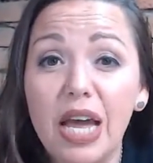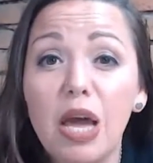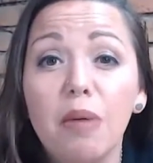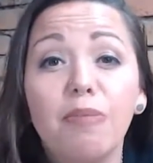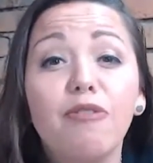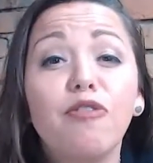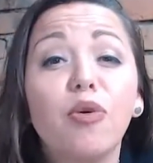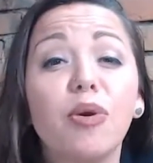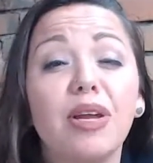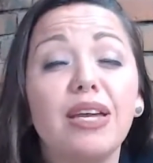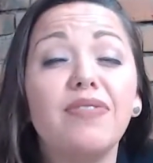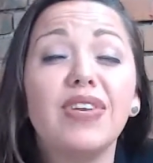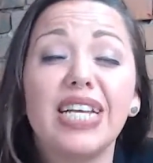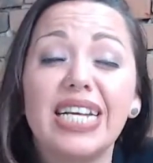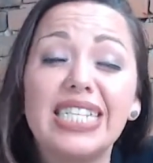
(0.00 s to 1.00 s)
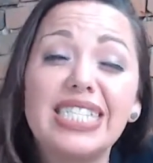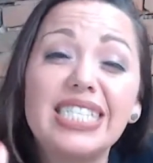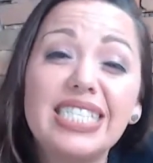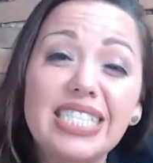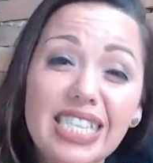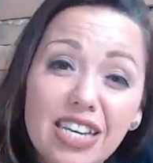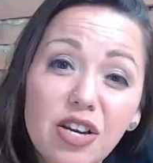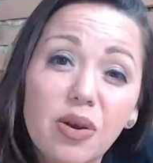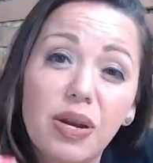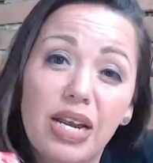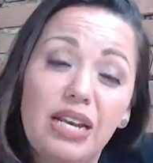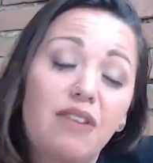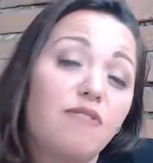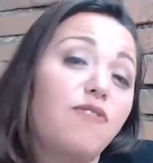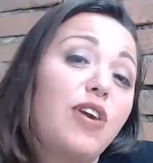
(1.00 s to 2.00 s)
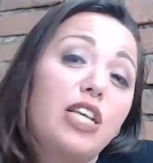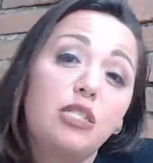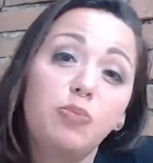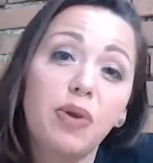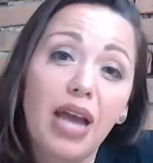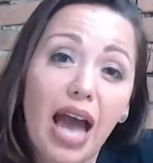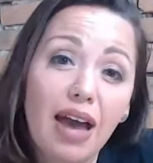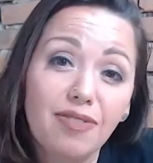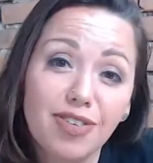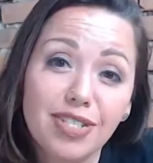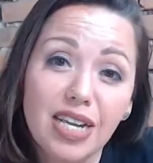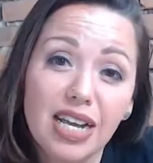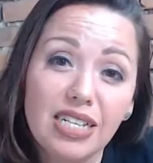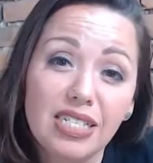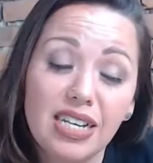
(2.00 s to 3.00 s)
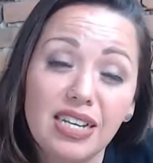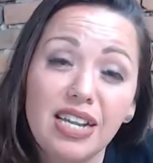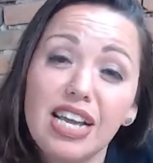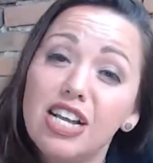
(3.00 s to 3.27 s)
before even considering Facebook advertising.